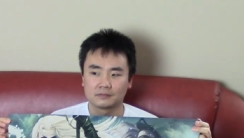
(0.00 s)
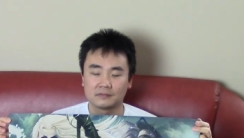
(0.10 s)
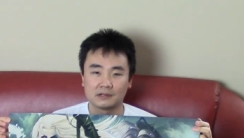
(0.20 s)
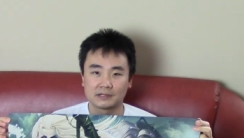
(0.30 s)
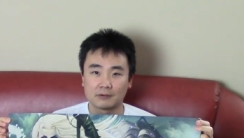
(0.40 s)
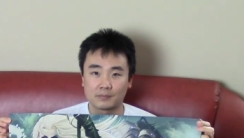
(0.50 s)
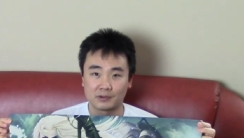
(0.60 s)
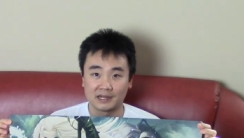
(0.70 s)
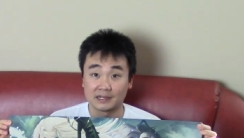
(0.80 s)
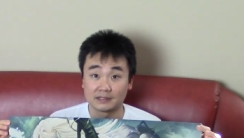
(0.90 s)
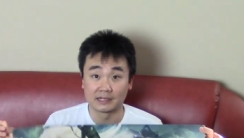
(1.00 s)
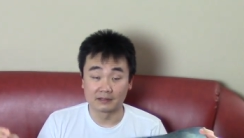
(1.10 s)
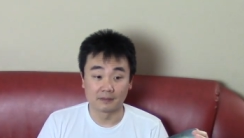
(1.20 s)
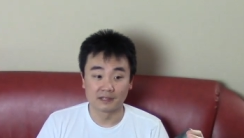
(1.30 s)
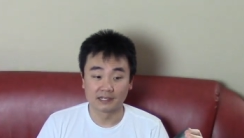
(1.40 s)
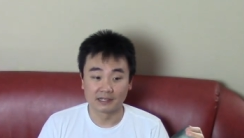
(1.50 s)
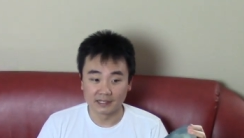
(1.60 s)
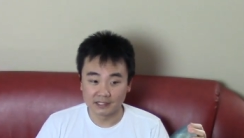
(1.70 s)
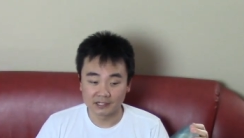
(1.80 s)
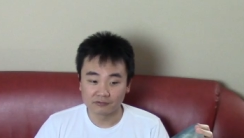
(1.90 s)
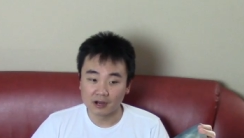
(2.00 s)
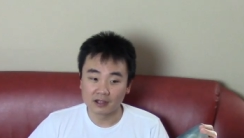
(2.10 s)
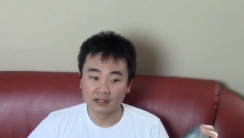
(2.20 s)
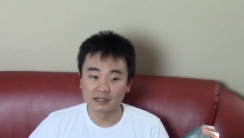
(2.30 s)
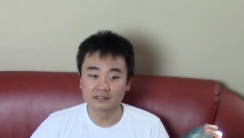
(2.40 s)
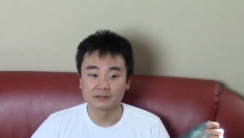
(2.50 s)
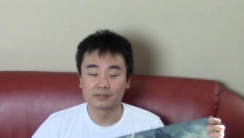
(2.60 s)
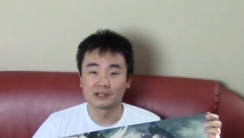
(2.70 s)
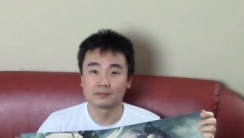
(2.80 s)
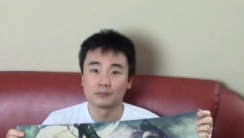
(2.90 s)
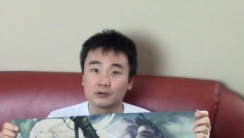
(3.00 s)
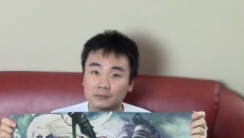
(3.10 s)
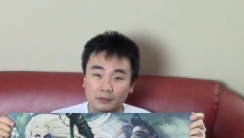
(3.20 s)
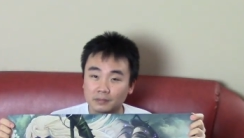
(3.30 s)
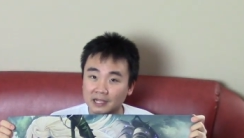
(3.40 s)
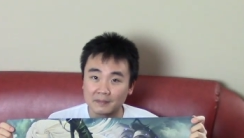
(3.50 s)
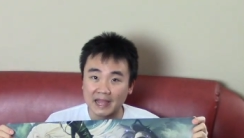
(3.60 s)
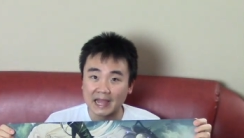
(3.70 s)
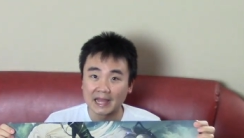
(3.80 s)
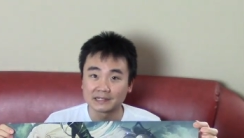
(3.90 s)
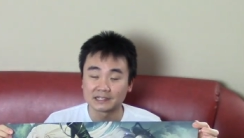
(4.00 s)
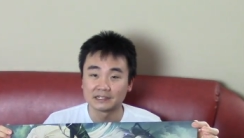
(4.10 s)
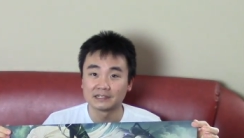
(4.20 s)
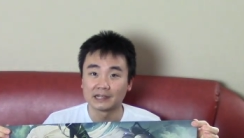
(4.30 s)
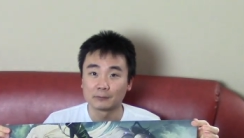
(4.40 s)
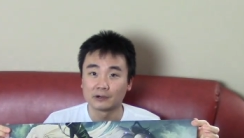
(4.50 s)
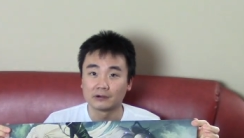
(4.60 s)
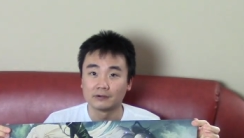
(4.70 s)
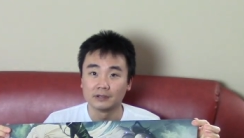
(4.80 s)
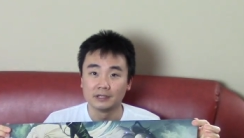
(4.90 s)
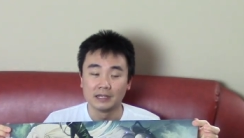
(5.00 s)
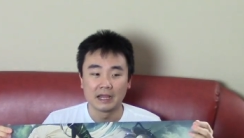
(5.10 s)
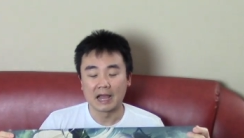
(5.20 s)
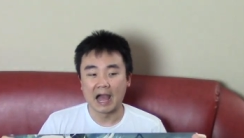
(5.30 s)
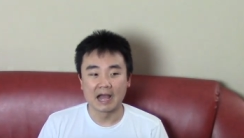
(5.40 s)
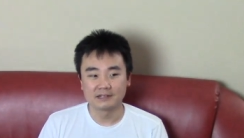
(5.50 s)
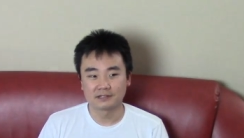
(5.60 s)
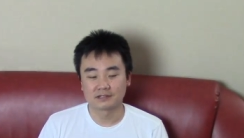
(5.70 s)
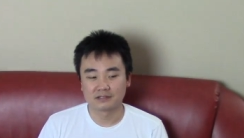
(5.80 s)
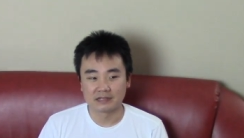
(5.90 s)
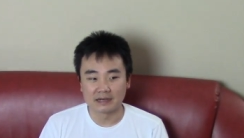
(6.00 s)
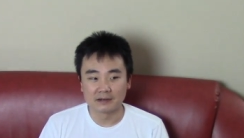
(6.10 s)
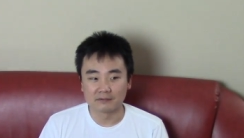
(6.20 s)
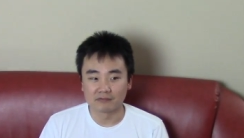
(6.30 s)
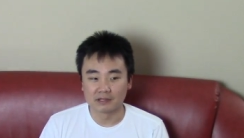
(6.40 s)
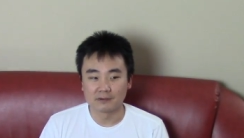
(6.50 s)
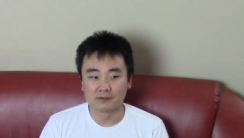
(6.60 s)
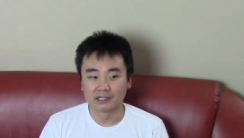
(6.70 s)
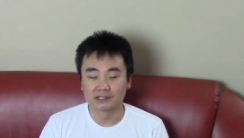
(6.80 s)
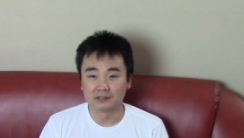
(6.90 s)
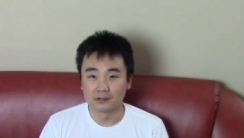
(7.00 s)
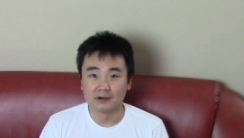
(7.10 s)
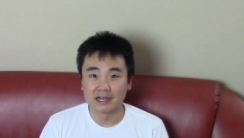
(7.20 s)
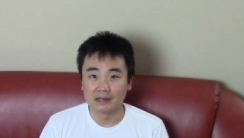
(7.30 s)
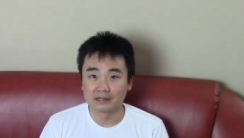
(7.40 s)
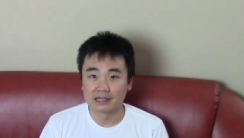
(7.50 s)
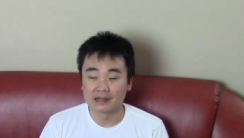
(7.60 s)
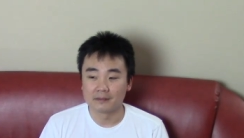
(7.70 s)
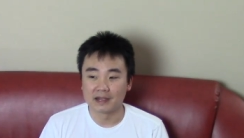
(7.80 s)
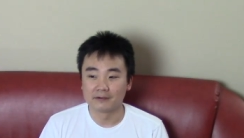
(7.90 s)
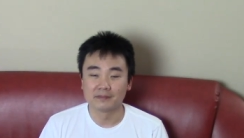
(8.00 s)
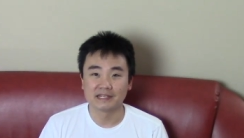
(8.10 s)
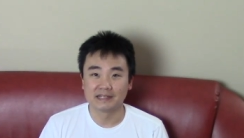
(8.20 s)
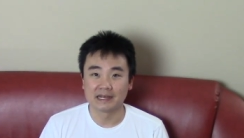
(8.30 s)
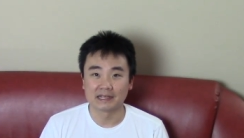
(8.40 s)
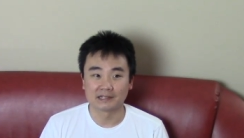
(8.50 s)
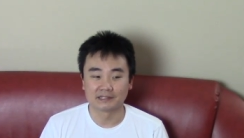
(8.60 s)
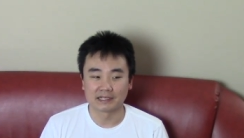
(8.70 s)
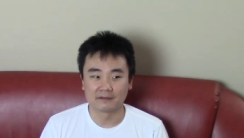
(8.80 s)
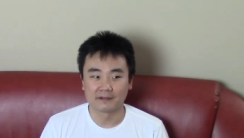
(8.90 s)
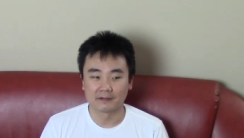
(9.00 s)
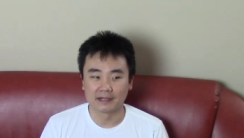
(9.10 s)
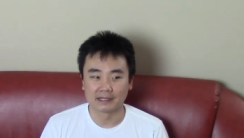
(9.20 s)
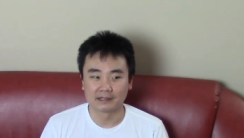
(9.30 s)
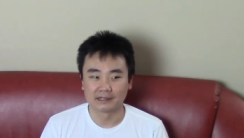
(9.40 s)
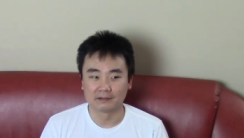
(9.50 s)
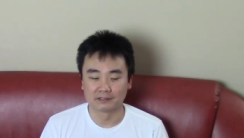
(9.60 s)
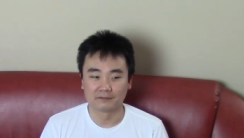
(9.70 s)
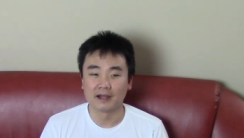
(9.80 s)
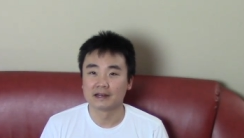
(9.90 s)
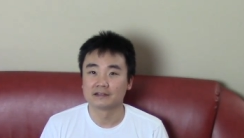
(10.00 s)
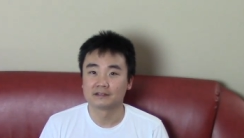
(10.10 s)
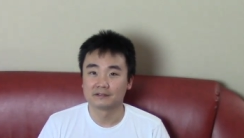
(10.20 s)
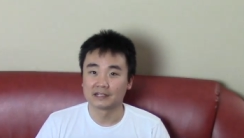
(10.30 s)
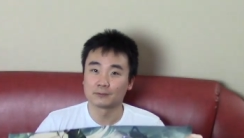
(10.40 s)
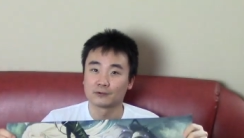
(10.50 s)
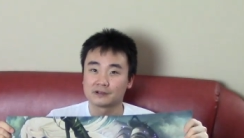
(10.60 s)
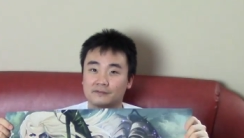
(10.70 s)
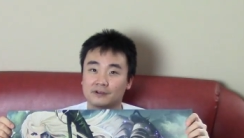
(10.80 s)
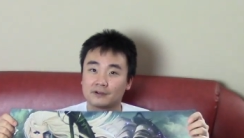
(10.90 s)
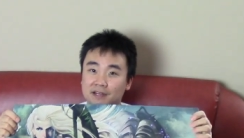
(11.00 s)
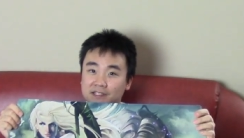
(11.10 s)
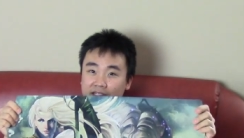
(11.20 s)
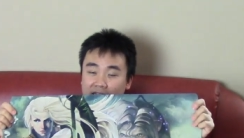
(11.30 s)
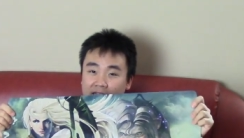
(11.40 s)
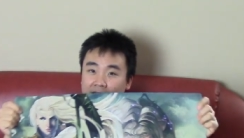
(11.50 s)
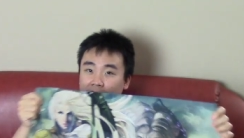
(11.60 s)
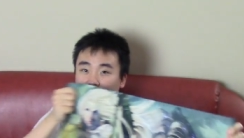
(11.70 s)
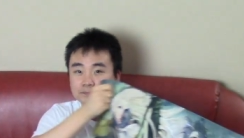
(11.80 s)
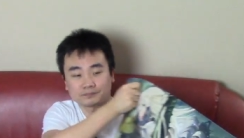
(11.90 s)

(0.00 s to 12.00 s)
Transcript: you know, they will print like limited edition runs, or play multiple playmats, and they will, I just didn't really want to do it. Um, I only did it because like I felt like it was fun to like work with an artist and